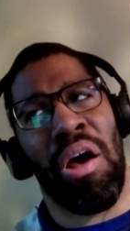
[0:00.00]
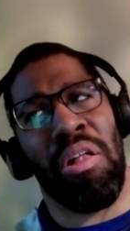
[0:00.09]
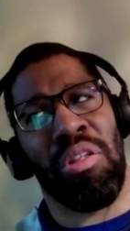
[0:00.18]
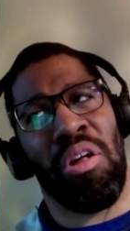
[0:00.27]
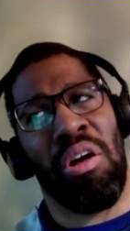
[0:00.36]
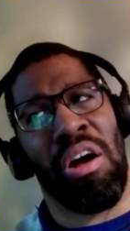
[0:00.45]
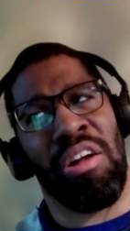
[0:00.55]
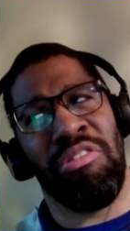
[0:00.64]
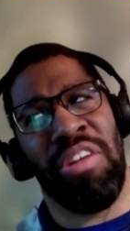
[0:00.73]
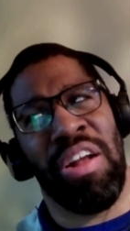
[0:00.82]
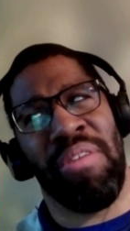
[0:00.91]

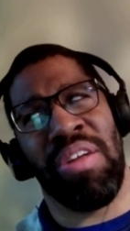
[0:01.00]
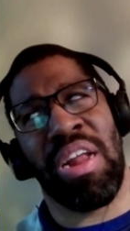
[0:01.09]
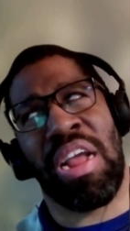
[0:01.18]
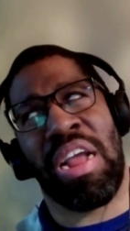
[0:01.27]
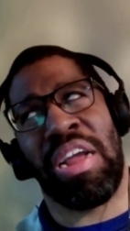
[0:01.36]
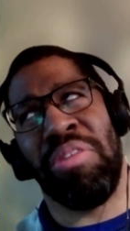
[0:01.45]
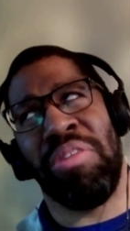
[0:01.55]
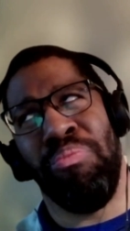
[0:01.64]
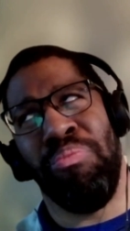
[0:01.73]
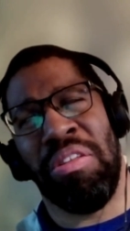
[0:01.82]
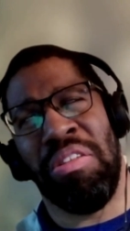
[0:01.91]
longevity
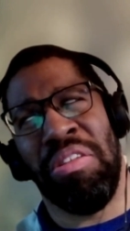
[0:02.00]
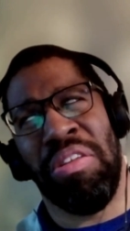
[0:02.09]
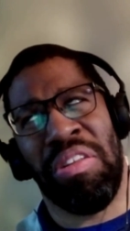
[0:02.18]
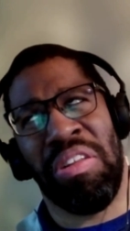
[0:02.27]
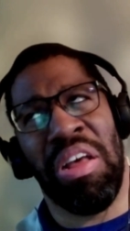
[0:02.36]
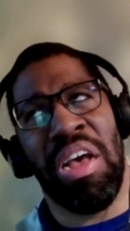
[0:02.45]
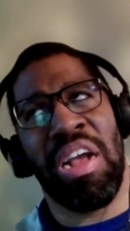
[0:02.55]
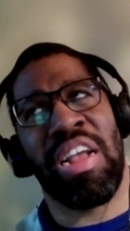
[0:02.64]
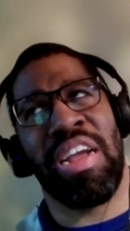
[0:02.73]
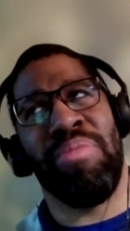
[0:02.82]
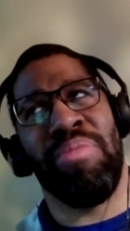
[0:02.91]
in business
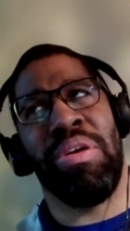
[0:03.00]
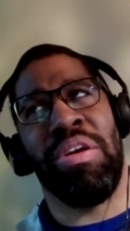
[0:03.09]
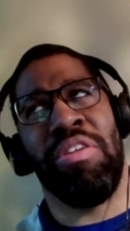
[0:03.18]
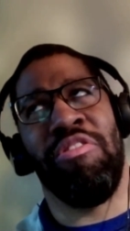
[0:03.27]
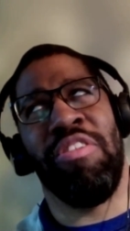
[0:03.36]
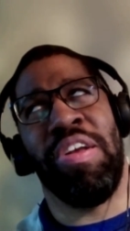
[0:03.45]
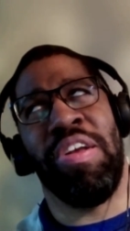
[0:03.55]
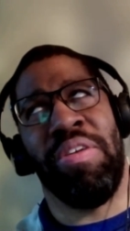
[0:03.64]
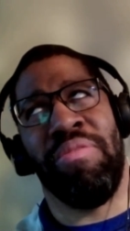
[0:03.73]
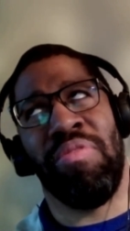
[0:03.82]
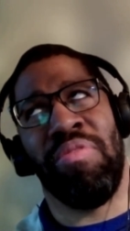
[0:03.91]
can be
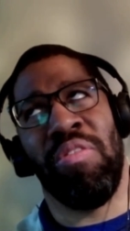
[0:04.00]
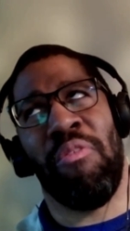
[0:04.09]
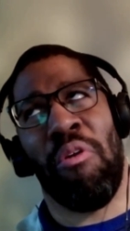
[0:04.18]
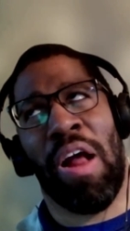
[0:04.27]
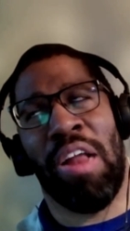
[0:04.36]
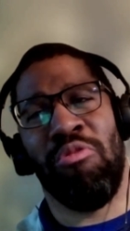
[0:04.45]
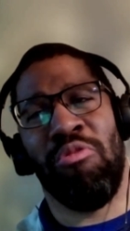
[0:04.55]
achieved for